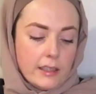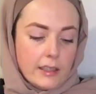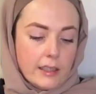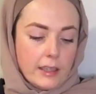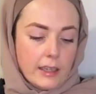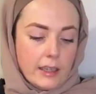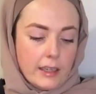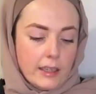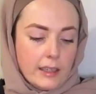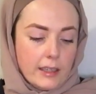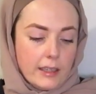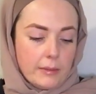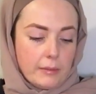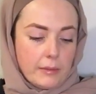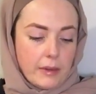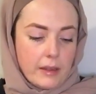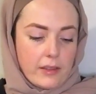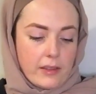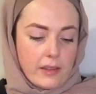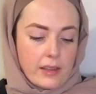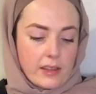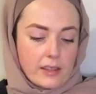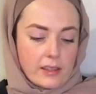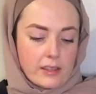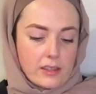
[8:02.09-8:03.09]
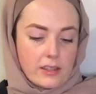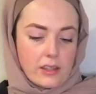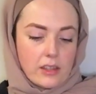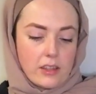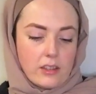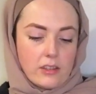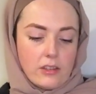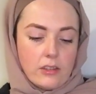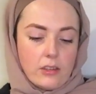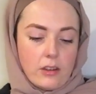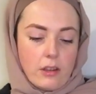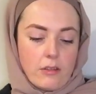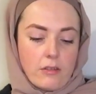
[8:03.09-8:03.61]
And things that
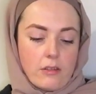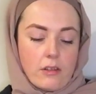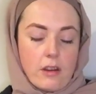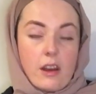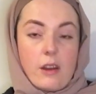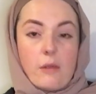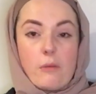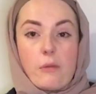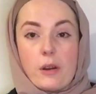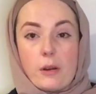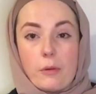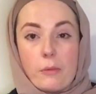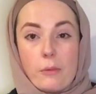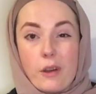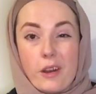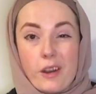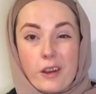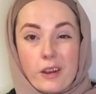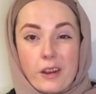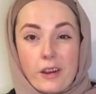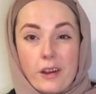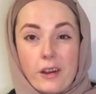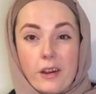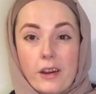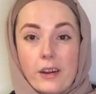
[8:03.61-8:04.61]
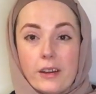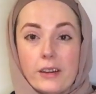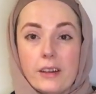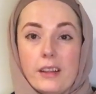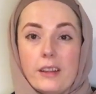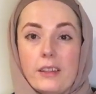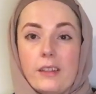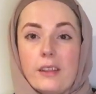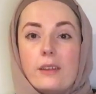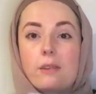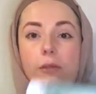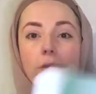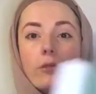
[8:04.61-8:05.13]
you kind of want to work on. I
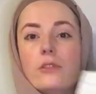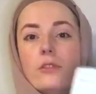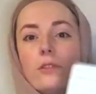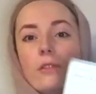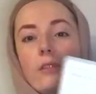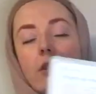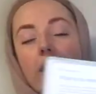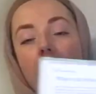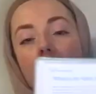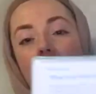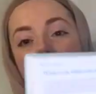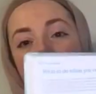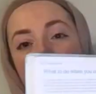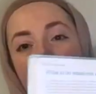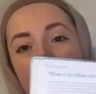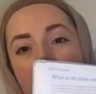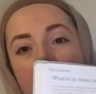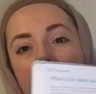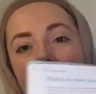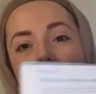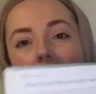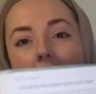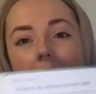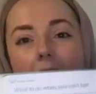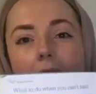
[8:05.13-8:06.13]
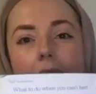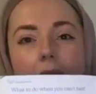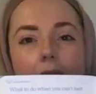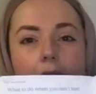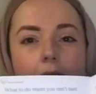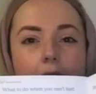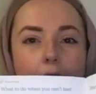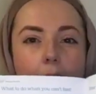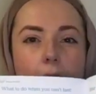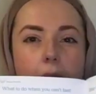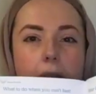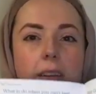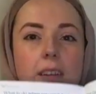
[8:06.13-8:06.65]
think also another thing that they've added that's
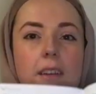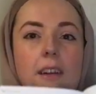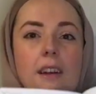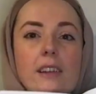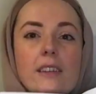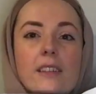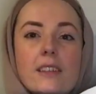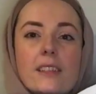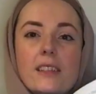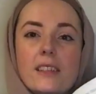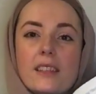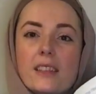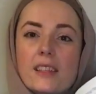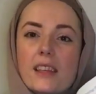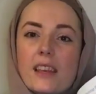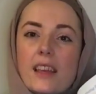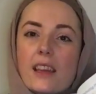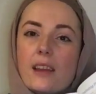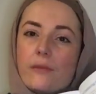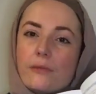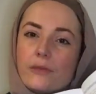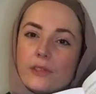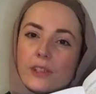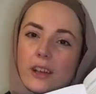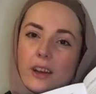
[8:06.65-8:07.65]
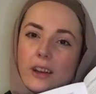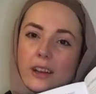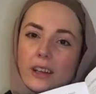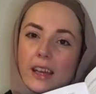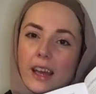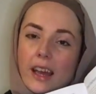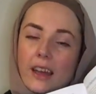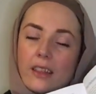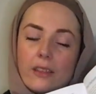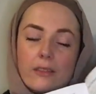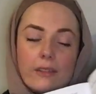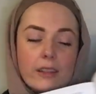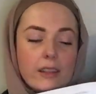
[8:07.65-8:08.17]
quite nice is the Iftar
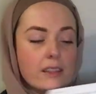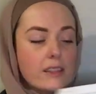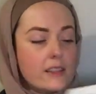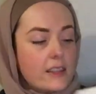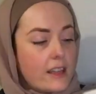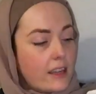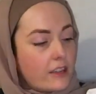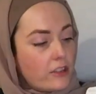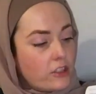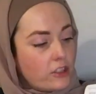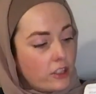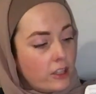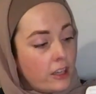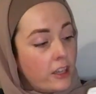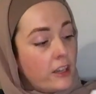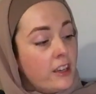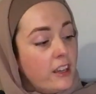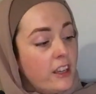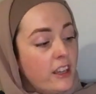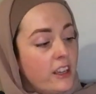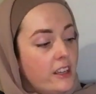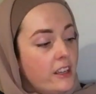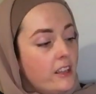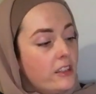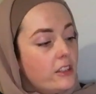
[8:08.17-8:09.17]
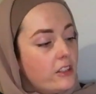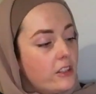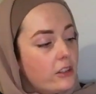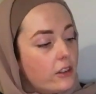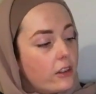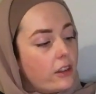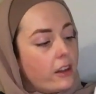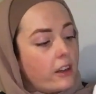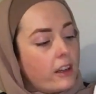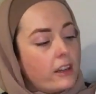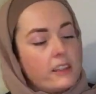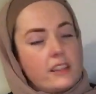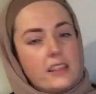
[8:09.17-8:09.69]
Gathering section. So you
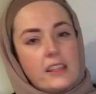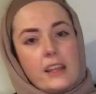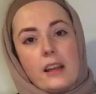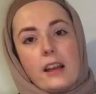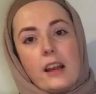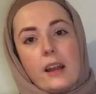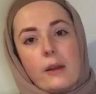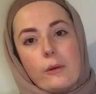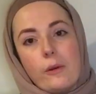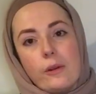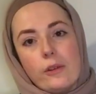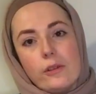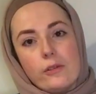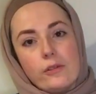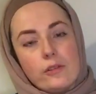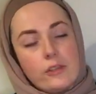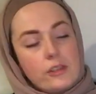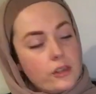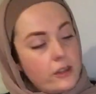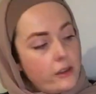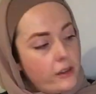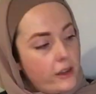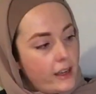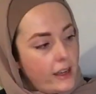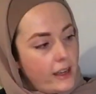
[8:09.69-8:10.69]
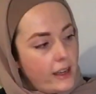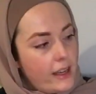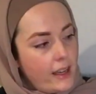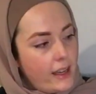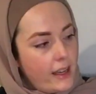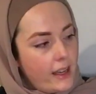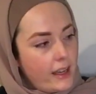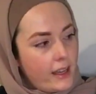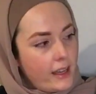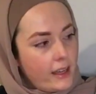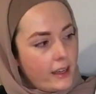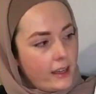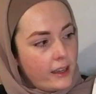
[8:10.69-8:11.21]
kind of say like what you're
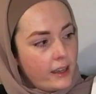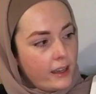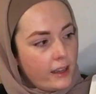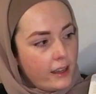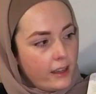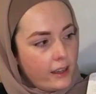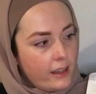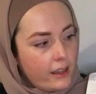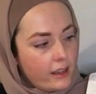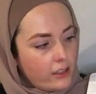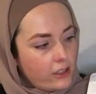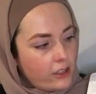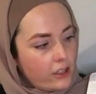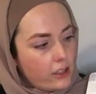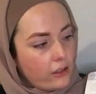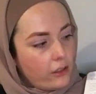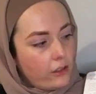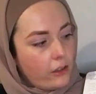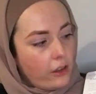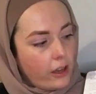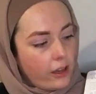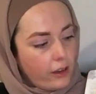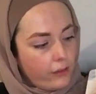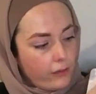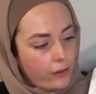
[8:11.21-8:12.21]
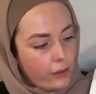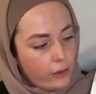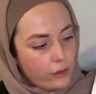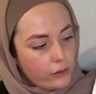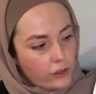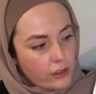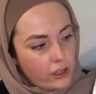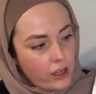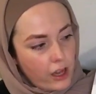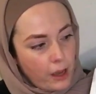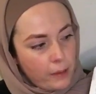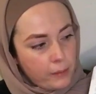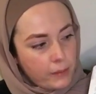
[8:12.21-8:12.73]
doing, so kind of who's
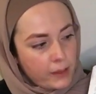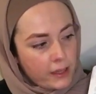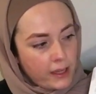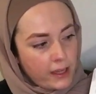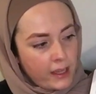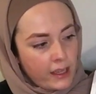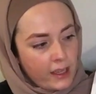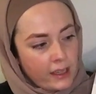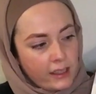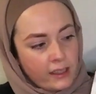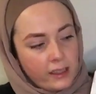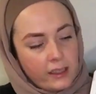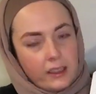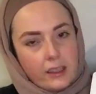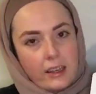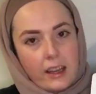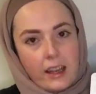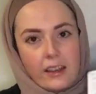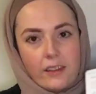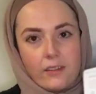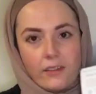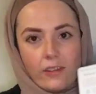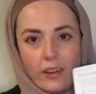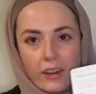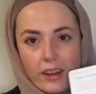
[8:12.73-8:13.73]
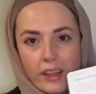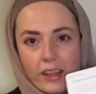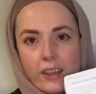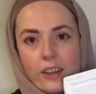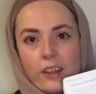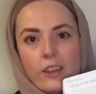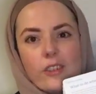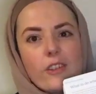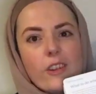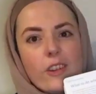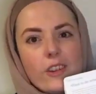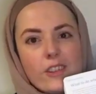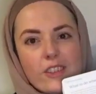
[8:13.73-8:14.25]
coming. You've got like a
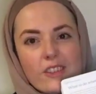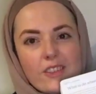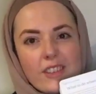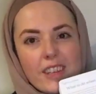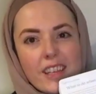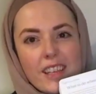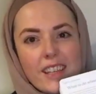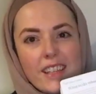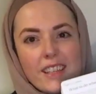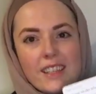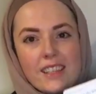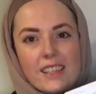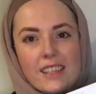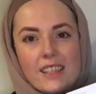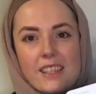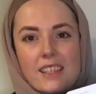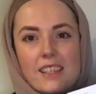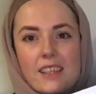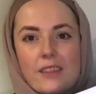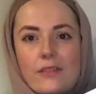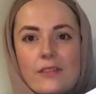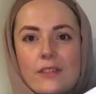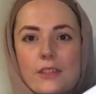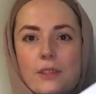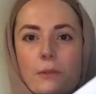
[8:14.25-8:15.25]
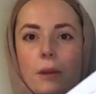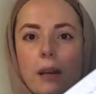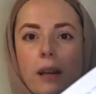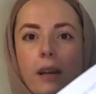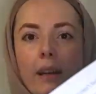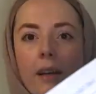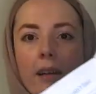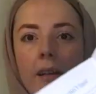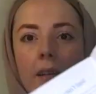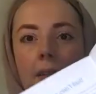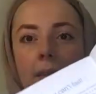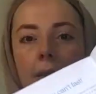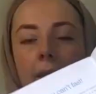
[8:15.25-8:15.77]
grocery list and stuff as
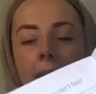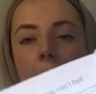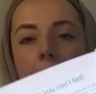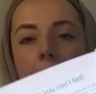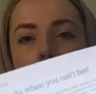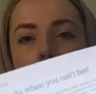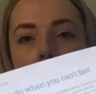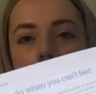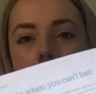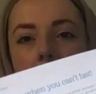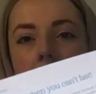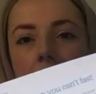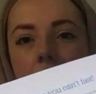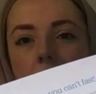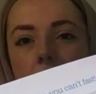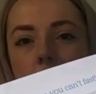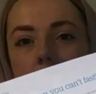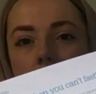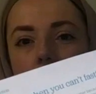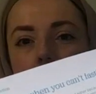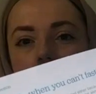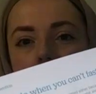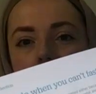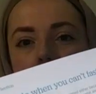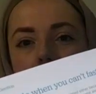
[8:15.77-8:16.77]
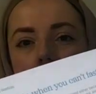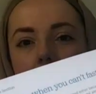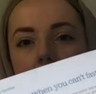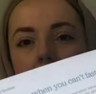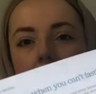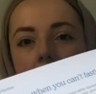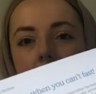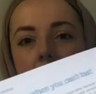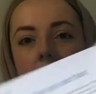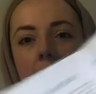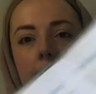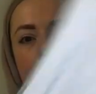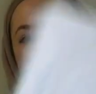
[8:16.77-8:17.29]
well, if you can just see
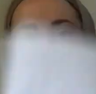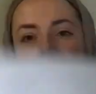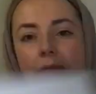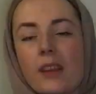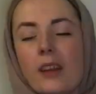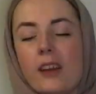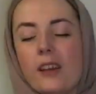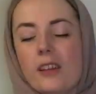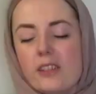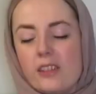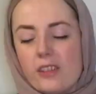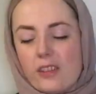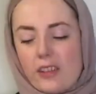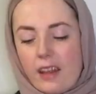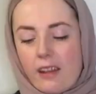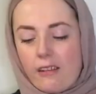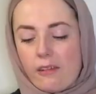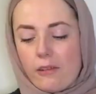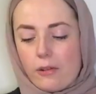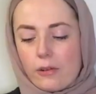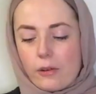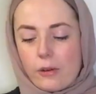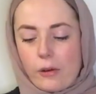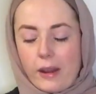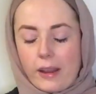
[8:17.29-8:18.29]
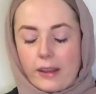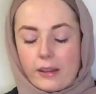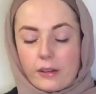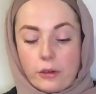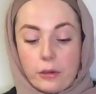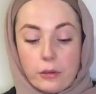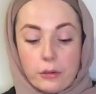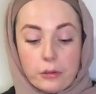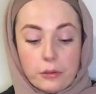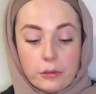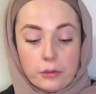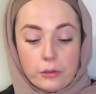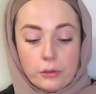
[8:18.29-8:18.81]
that. So they're all quite
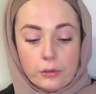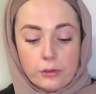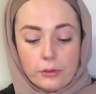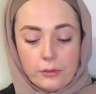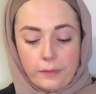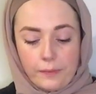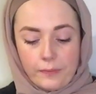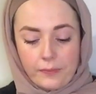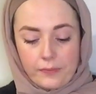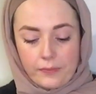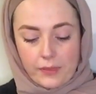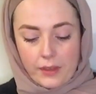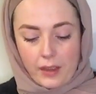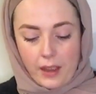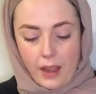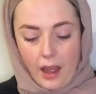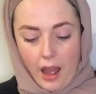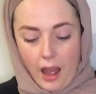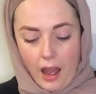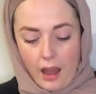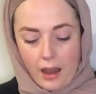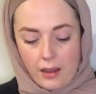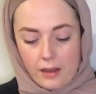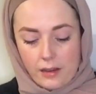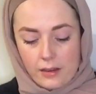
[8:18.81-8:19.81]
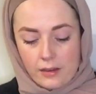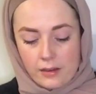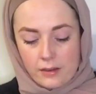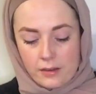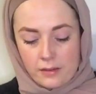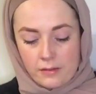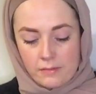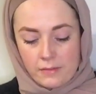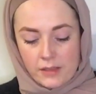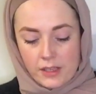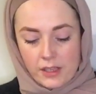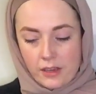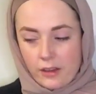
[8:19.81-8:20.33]
cool.
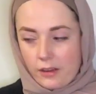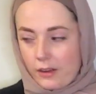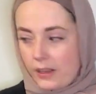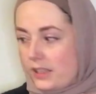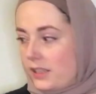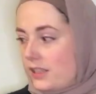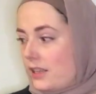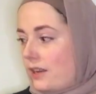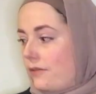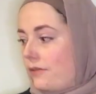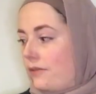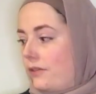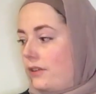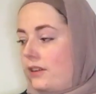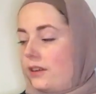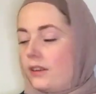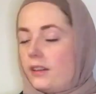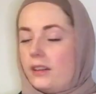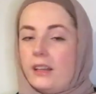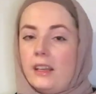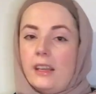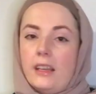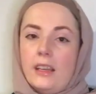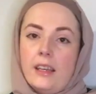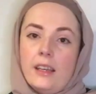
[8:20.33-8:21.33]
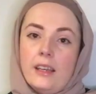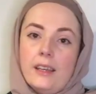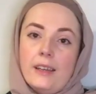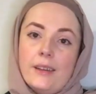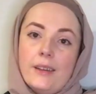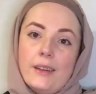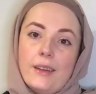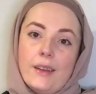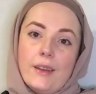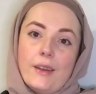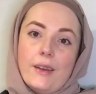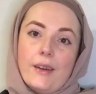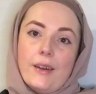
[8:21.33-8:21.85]
I definitely
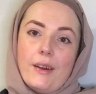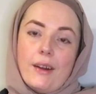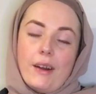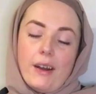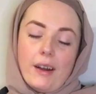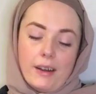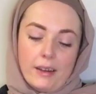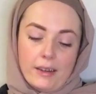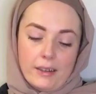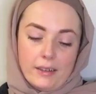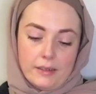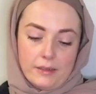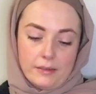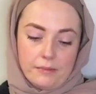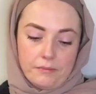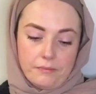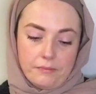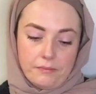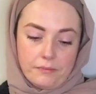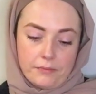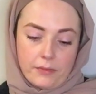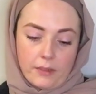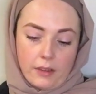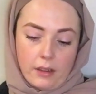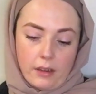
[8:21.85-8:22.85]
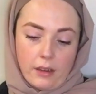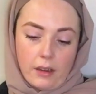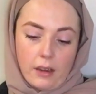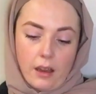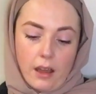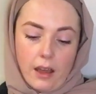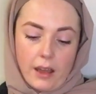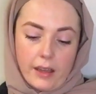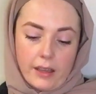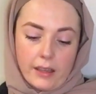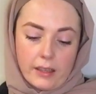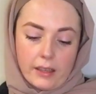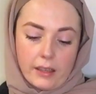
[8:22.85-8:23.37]

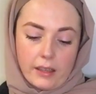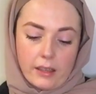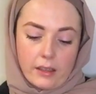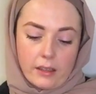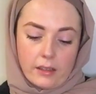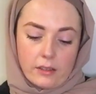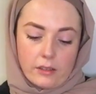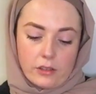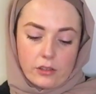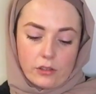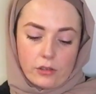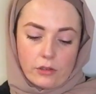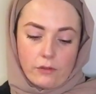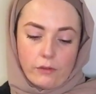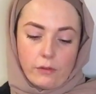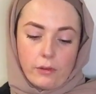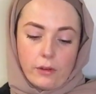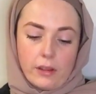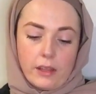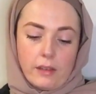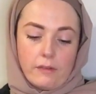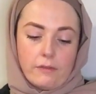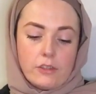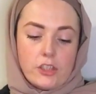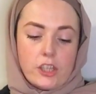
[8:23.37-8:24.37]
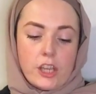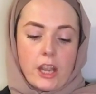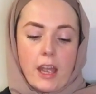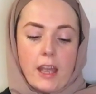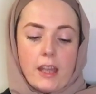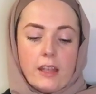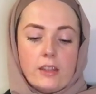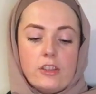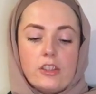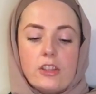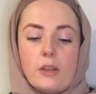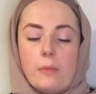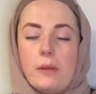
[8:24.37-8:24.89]
like sort of what they've
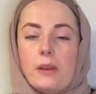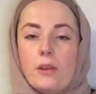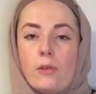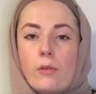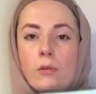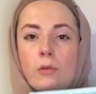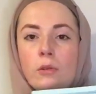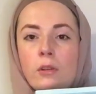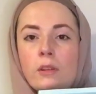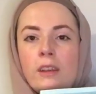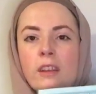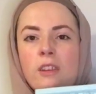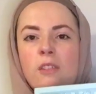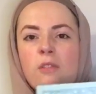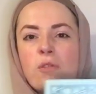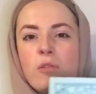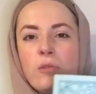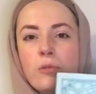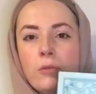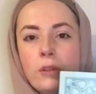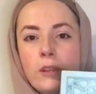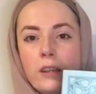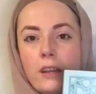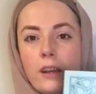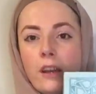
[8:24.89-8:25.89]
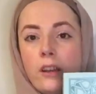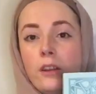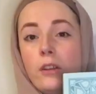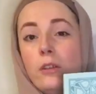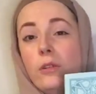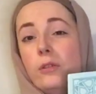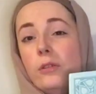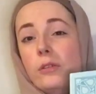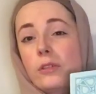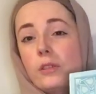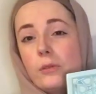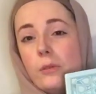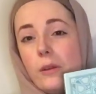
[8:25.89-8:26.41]
changed. I mean, all in all, it kind of
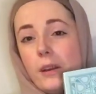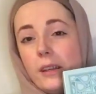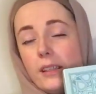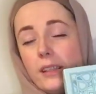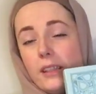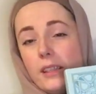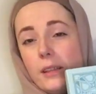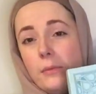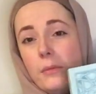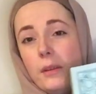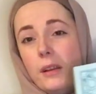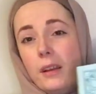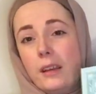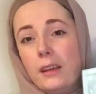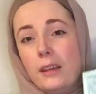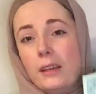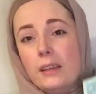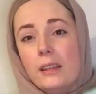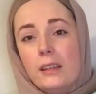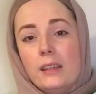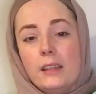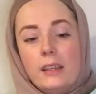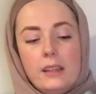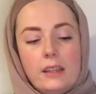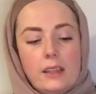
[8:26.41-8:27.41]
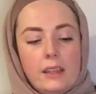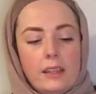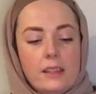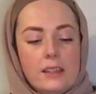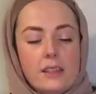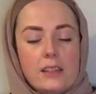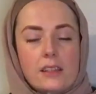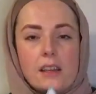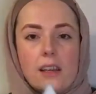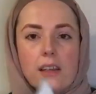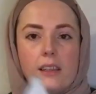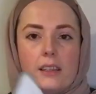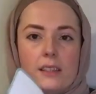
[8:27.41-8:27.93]
looks quite similar. The
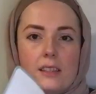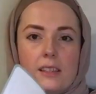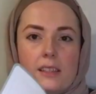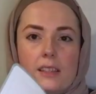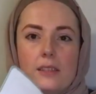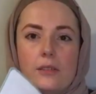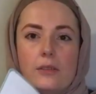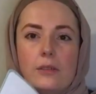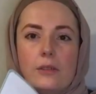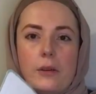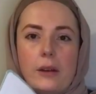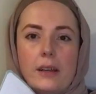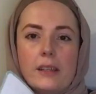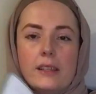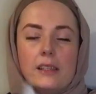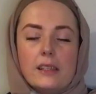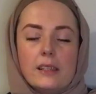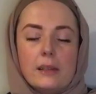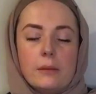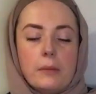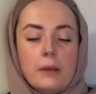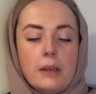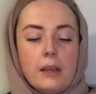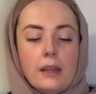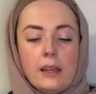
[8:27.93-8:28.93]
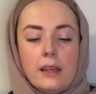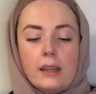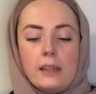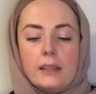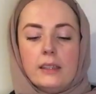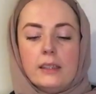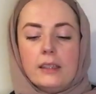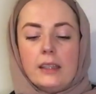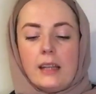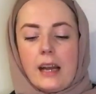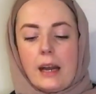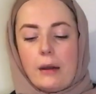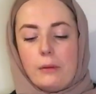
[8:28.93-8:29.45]
inside is still quite similar,
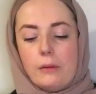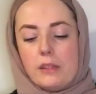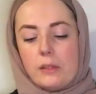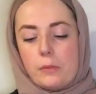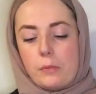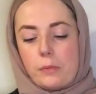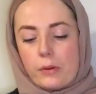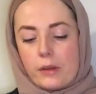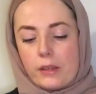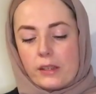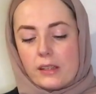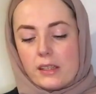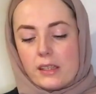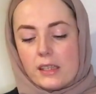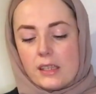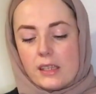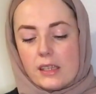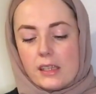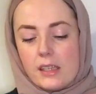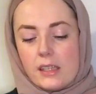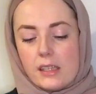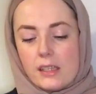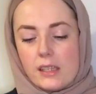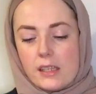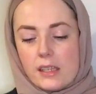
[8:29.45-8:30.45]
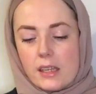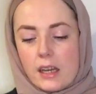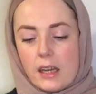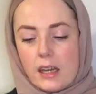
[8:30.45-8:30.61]
how it's printed.